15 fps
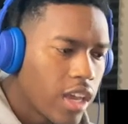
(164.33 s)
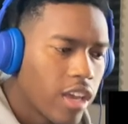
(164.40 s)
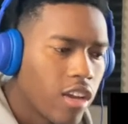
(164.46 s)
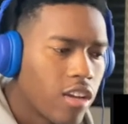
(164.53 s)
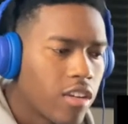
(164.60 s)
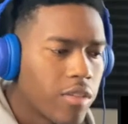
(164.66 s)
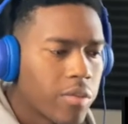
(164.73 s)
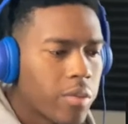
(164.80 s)

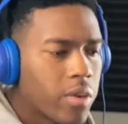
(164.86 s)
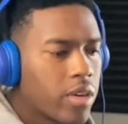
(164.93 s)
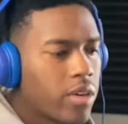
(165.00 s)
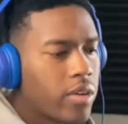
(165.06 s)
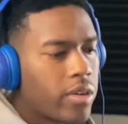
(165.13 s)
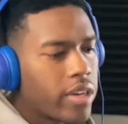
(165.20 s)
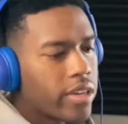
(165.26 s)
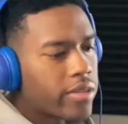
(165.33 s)
y'all, real
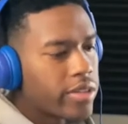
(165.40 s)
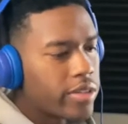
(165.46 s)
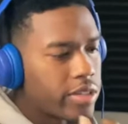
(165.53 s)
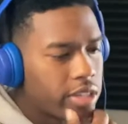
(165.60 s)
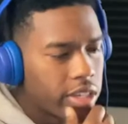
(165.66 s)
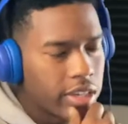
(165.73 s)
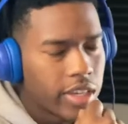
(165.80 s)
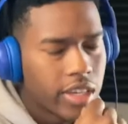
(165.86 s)
quick, real
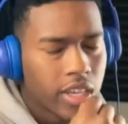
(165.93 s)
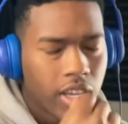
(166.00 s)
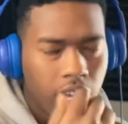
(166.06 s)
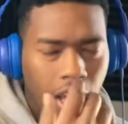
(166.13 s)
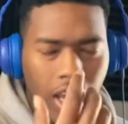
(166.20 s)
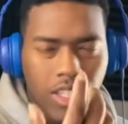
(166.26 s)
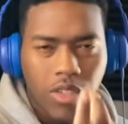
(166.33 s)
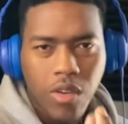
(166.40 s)
shit.
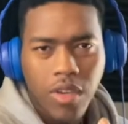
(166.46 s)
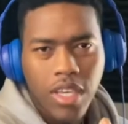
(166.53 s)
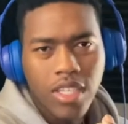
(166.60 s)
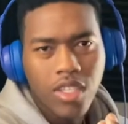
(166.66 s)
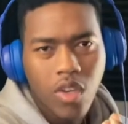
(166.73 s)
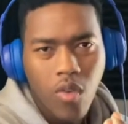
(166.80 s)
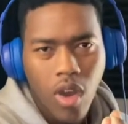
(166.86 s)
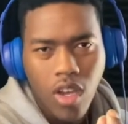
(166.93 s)
Hey, so is
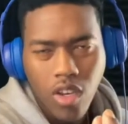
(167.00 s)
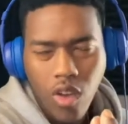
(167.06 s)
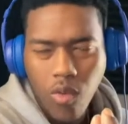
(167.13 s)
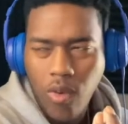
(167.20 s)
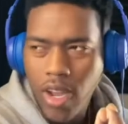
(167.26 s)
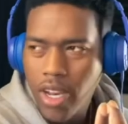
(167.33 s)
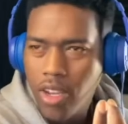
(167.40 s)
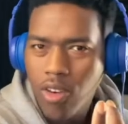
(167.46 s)
Quando
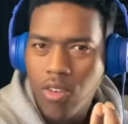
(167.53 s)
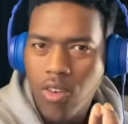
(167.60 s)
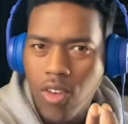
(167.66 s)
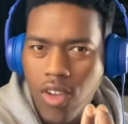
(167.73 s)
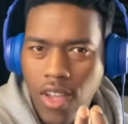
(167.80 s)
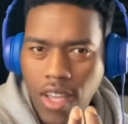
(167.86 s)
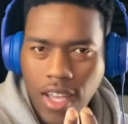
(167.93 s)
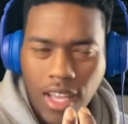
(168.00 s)
Rondo
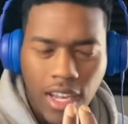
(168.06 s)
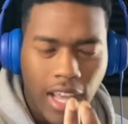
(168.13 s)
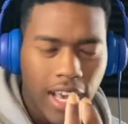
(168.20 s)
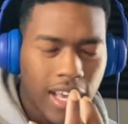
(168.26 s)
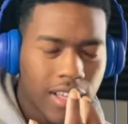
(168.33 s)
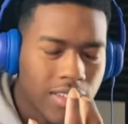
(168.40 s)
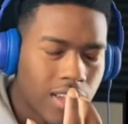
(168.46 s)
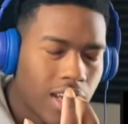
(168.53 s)

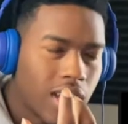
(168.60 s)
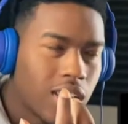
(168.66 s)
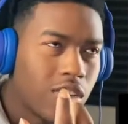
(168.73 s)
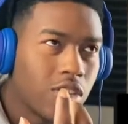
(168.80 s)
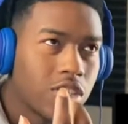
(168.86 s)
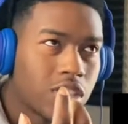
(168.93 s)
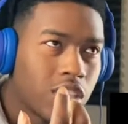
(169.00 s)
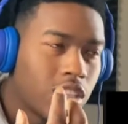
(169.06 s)
like? I know
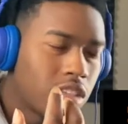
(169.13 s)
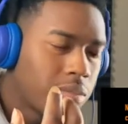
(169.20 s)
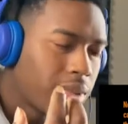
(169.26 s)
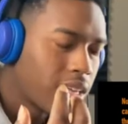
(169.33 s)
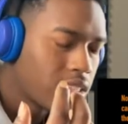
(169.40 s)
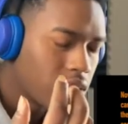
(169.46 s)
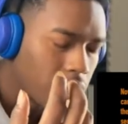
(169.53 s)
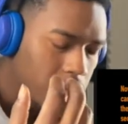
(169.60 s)
it's guilty by
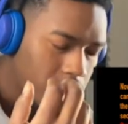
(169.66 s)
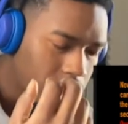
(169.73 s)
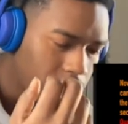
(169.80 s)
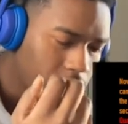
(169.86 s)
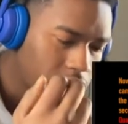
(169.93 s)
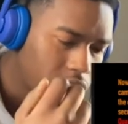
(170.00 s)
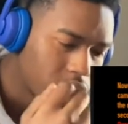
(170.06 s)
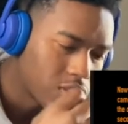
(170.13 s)

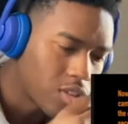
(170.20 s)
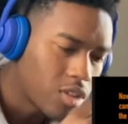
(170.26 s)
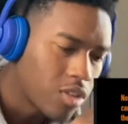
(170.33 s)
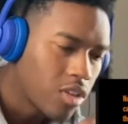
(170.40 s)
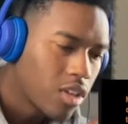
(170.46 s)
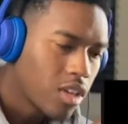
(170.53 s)
association, so